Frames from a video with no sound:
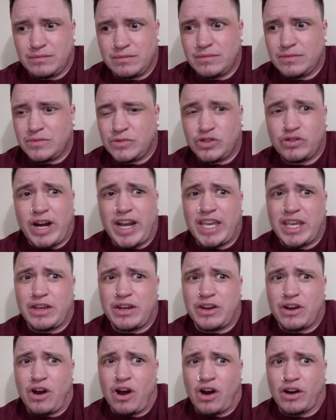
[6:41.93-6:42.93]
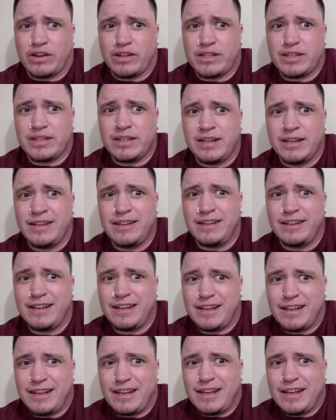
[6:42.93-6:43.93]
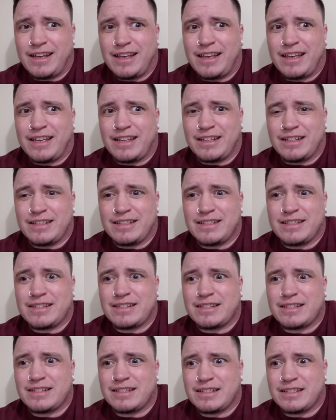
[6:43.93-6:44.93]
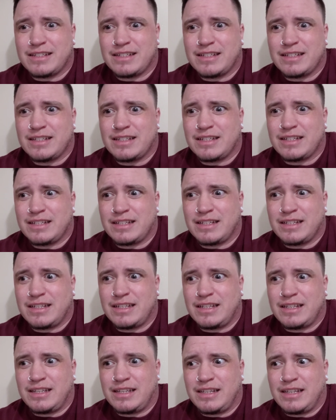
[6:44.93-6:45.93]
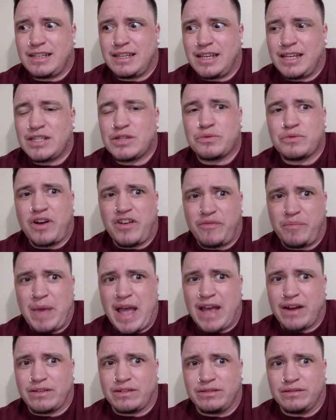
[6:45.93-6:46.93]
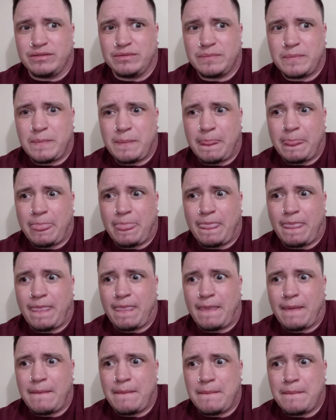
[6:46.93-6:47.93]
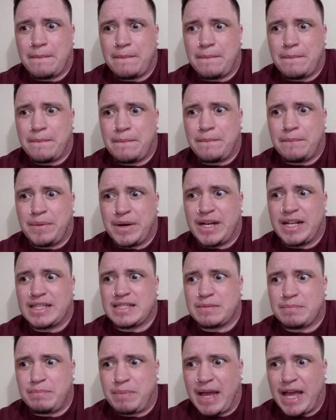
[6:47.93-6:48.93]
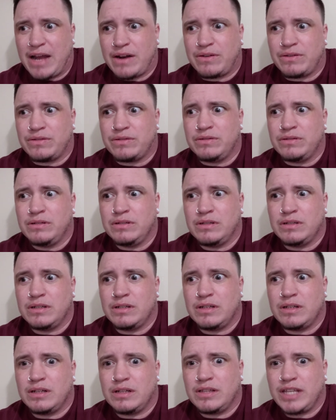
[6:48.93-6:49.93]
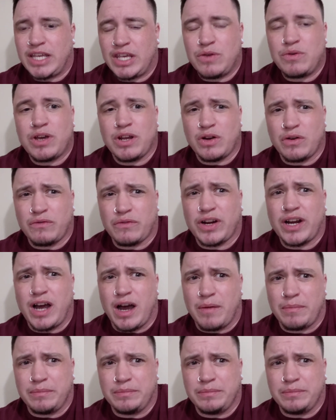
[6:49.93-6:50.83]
strike you in your heart. it's it's a rough battle, but it's a battle that you can overcome.